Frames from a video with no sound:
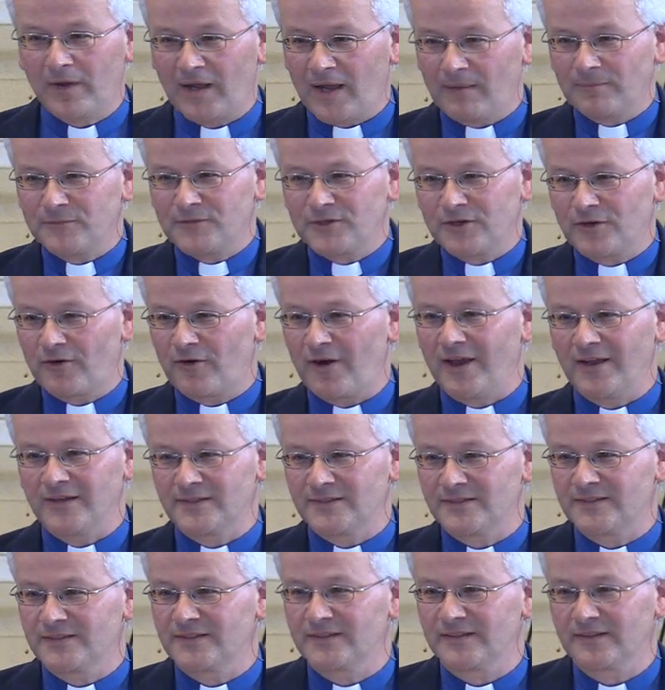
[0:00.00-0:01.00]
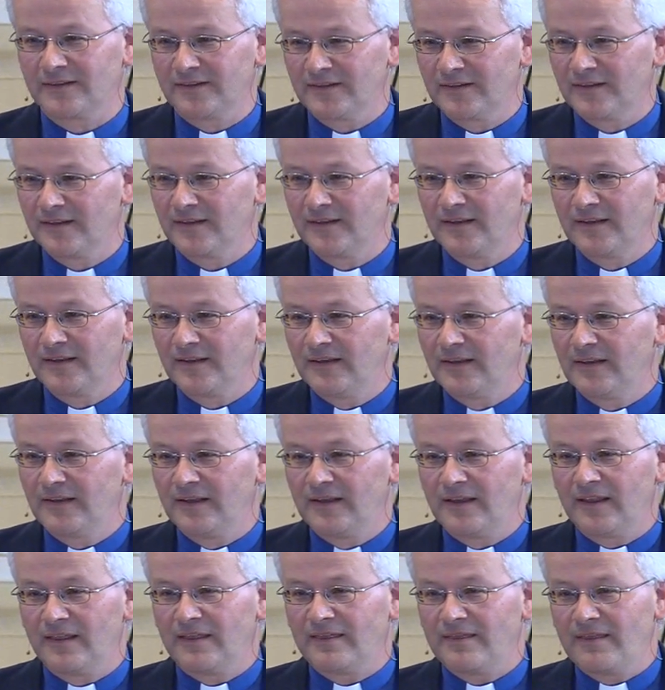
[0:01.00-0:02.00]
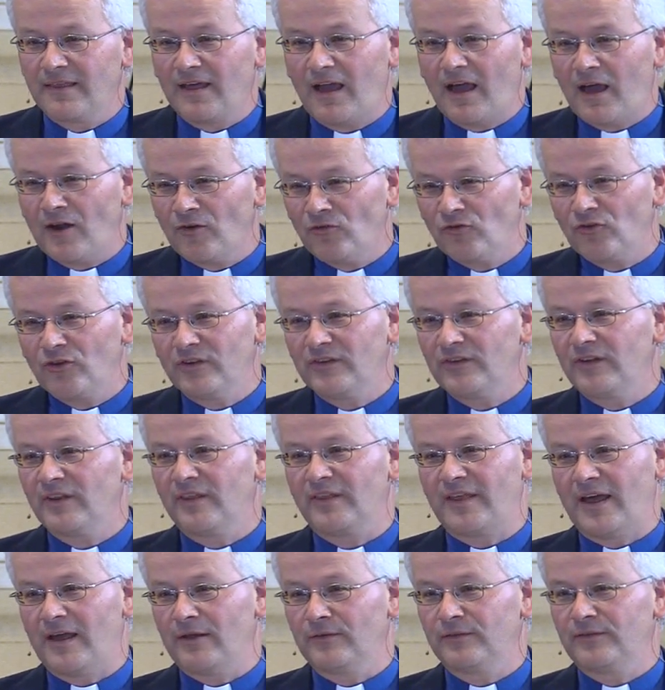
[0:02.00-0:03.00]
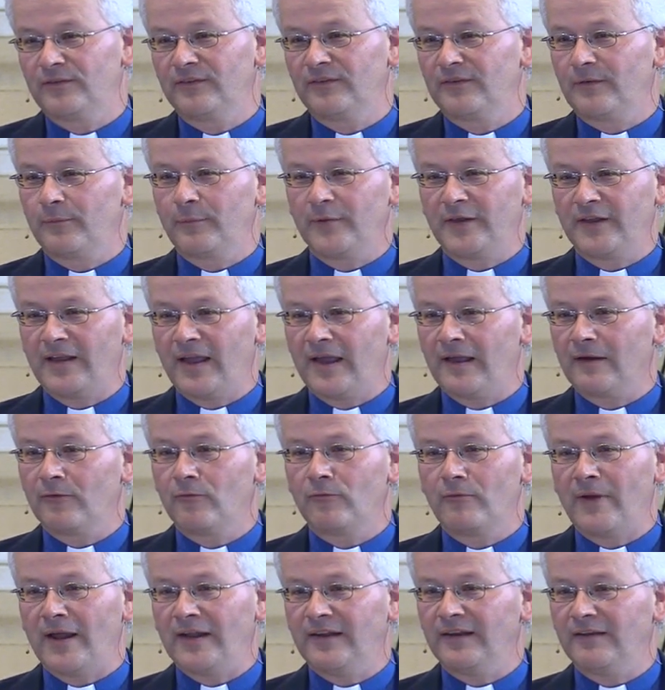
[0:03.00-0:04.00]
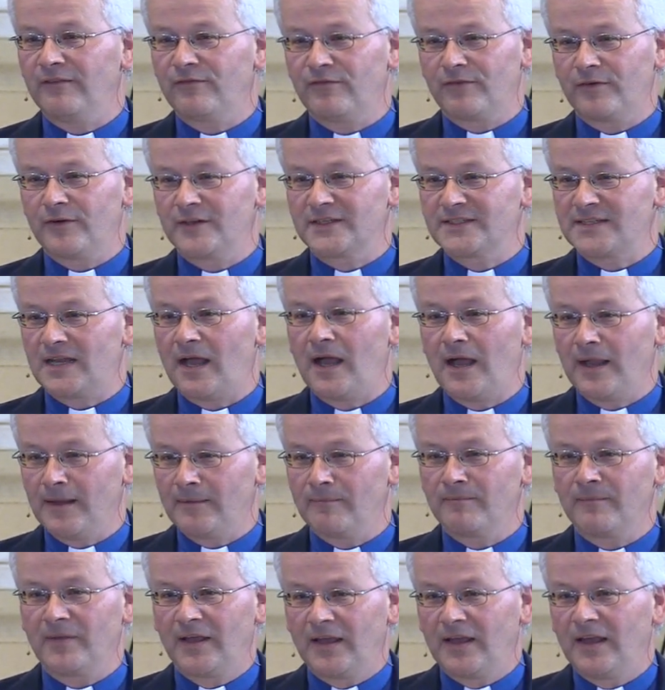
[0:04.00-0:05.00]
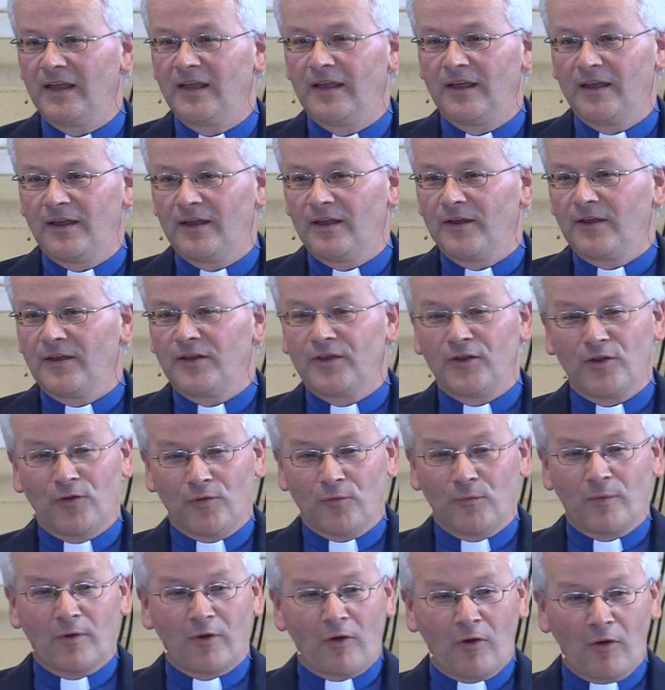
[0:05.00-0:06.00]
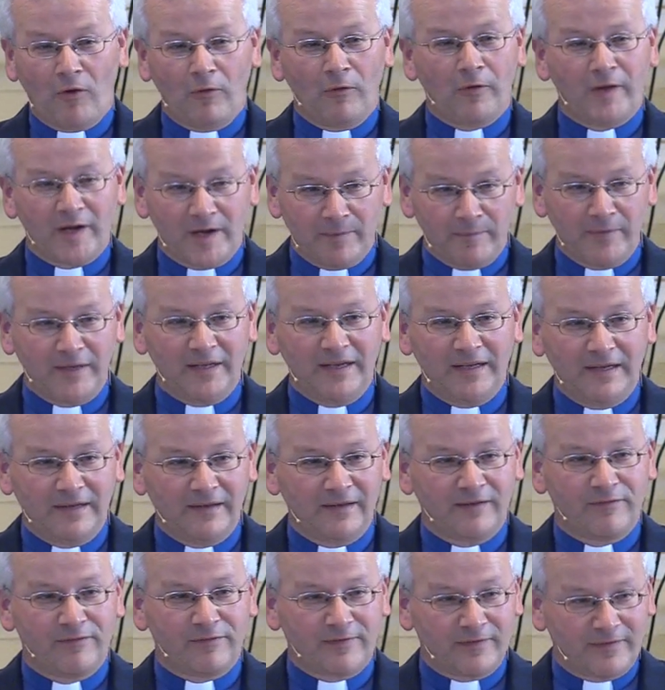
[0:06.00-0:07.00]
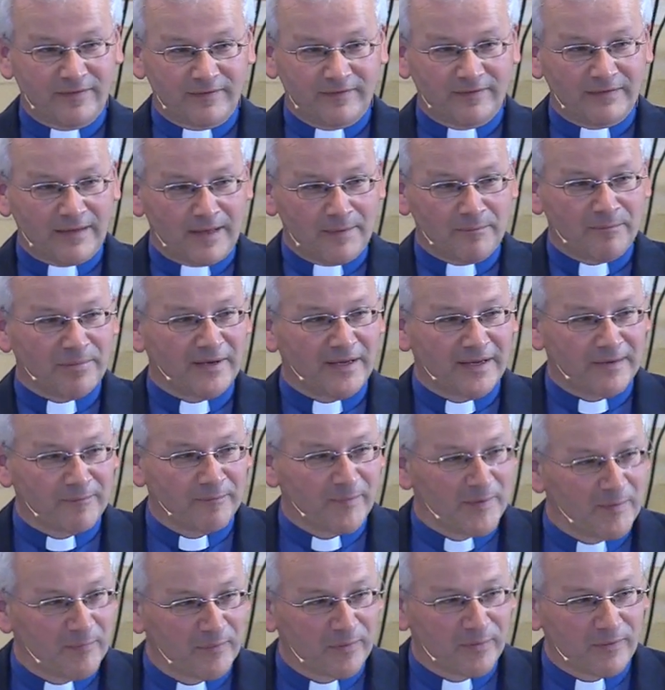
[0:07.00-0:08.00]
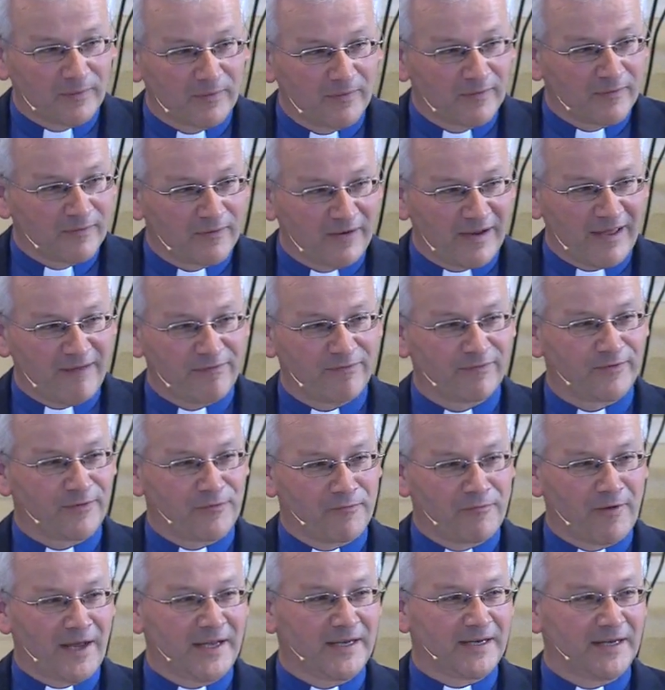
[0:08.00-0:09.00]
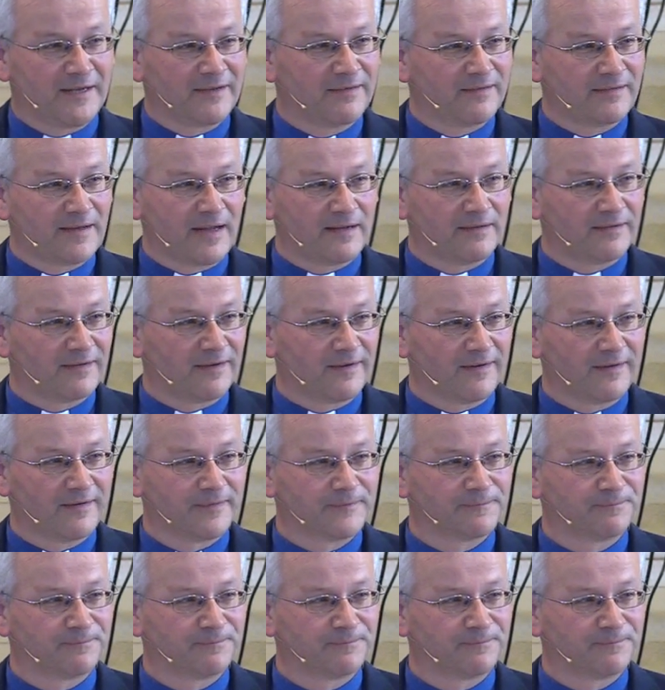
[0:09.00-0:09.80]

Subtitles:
come to Christ. Hundreds and thousands. Are we getting ready for a time? We're all going to be needed for discipling people left, right, and center